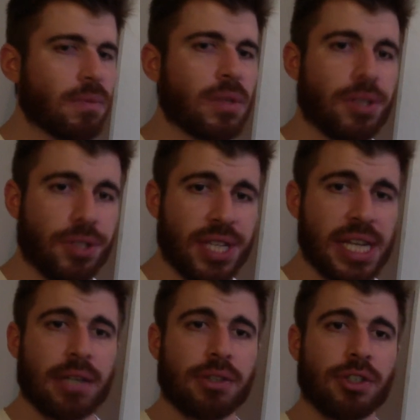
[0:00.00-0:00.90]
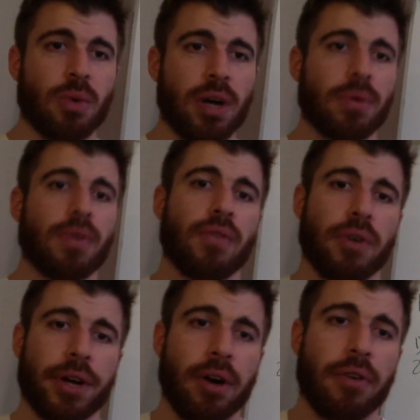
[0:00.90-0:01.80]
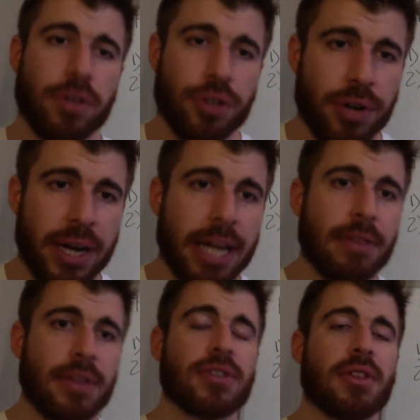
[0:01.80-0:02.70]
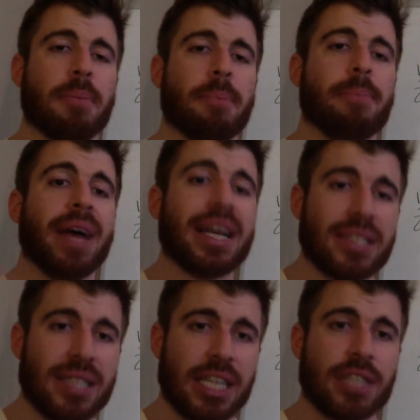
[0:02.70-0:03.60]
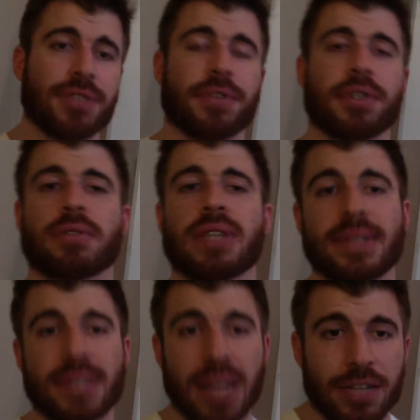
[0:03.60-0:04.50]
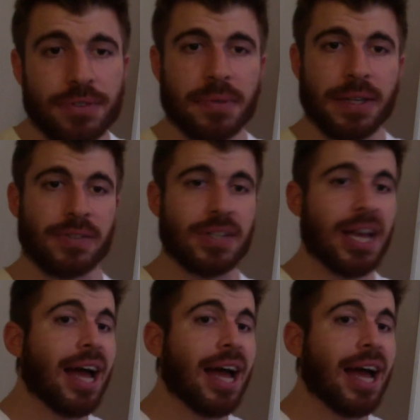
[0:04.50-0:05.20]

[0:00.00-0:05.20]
you see here, you want to avoid overtraining. These are the best things for your testosterone levels.